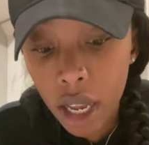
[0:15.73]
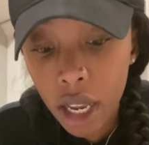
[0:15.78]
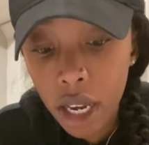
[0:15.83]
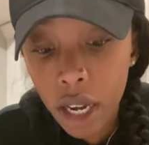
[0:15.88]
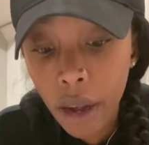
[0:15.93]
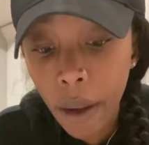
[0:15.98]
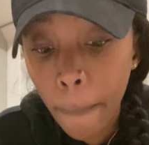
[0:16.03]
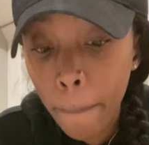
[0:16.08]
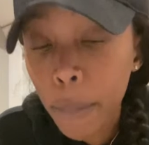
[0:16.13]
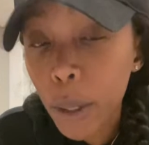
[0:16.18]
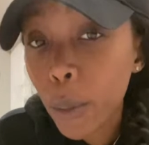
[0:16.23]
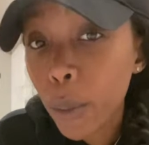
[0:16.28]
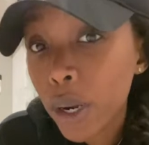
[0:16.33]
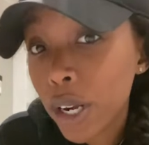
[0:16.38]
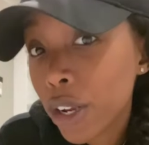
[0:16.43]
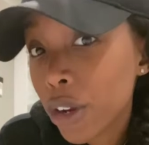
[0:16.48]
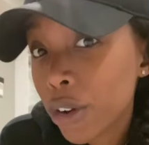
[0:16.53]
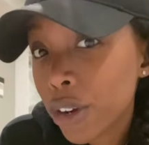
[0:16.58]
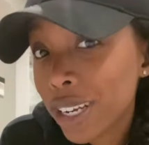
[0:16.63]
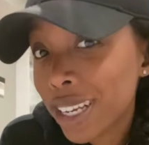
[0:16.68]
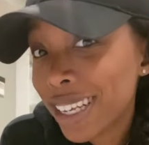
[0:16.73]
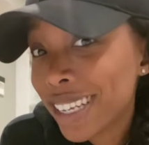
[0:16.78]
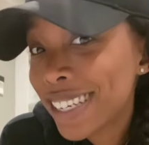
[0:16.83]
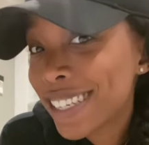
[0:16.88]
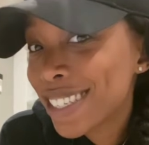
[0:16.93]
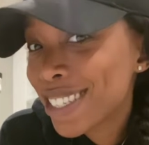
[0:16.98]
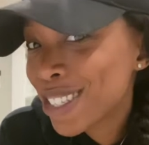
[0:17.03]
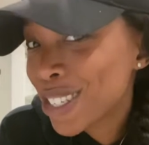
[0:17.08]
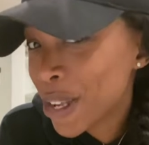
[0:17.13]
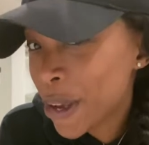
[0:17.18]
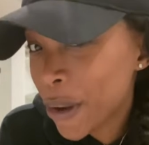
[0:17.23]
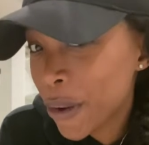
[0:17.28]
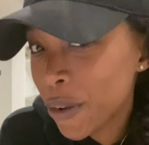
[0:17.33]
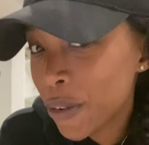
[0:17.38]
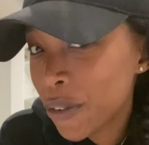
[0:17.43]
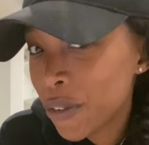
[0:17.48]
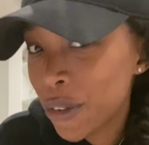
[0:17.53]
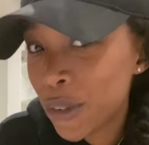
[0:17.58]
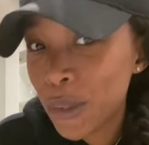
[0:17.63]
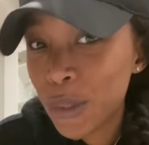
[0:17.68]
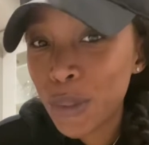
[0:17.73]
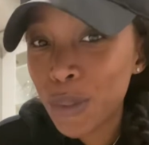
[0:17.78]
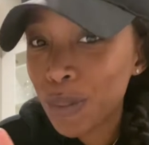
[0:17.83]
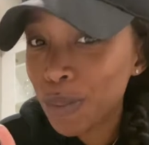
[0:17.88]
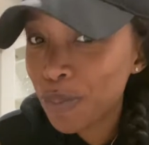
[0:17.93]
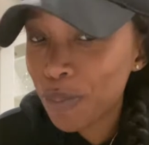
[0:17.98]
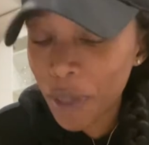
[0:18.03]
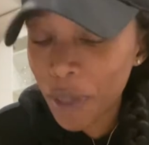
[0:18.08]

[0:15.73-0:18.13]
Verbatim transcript: Number one ingredient is tofu,